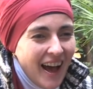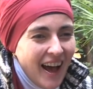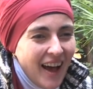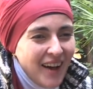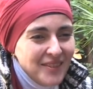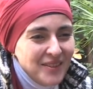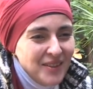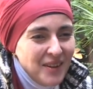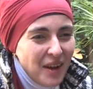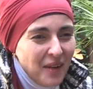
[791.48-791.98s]

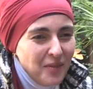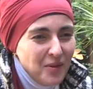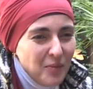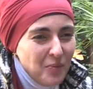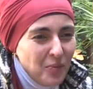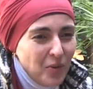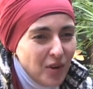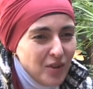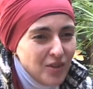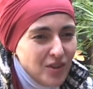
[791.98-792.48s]
After every
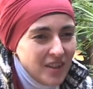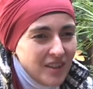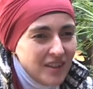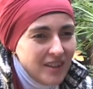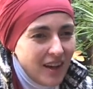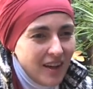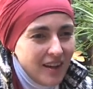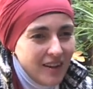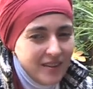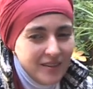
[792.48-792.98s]
project,
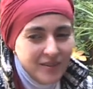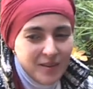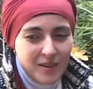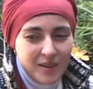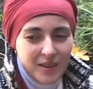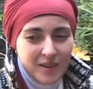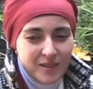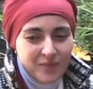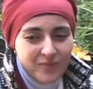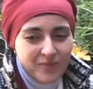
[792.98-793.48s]
I,
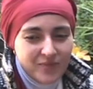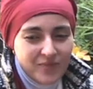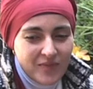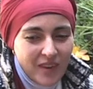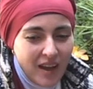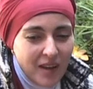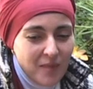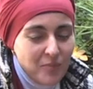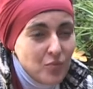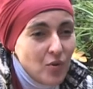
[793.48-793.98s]
um,
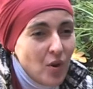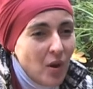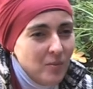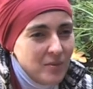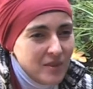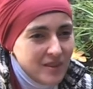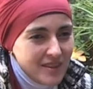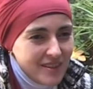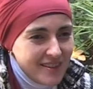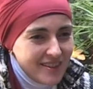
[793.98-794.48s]
I
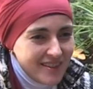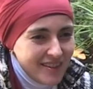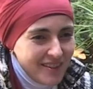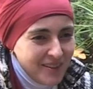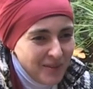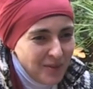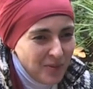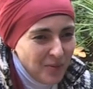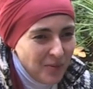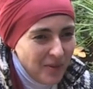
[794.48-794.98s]
promise
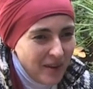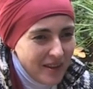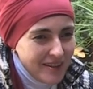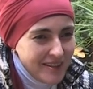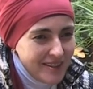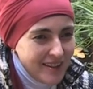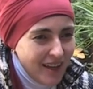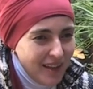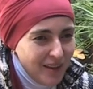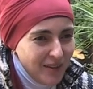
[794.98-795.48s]
to
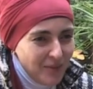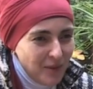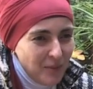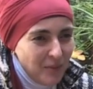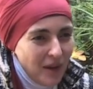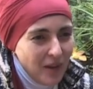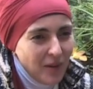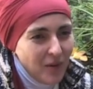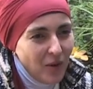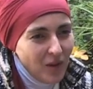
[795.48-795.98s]
myself and
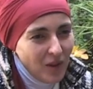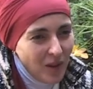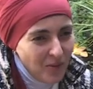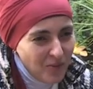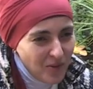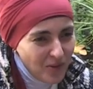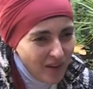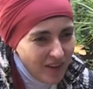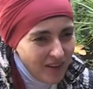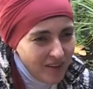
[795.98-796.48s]
my
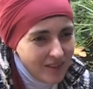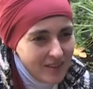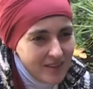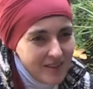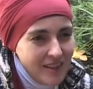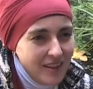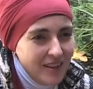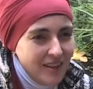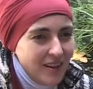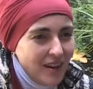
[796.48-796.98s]
collaborators
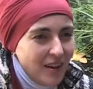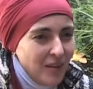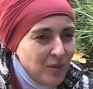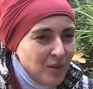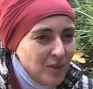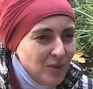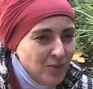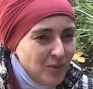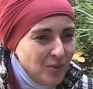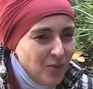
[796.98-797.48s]
that I
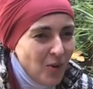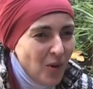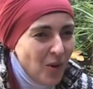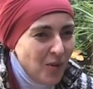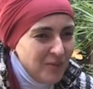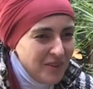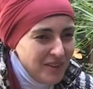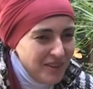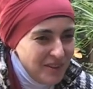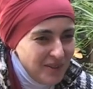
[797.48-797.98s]
will do
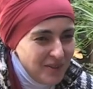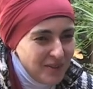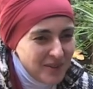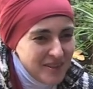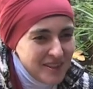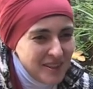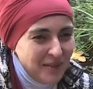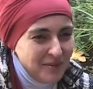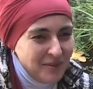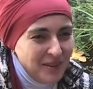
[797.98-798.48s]
comedy or
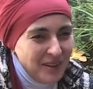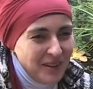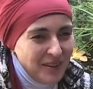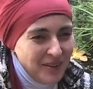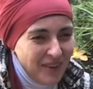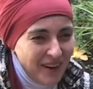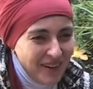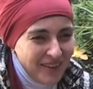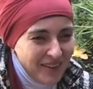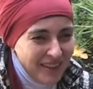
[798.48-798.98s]
something
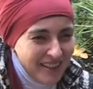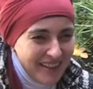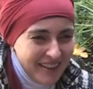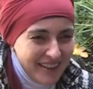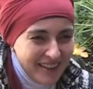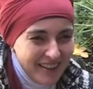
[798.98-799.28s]
very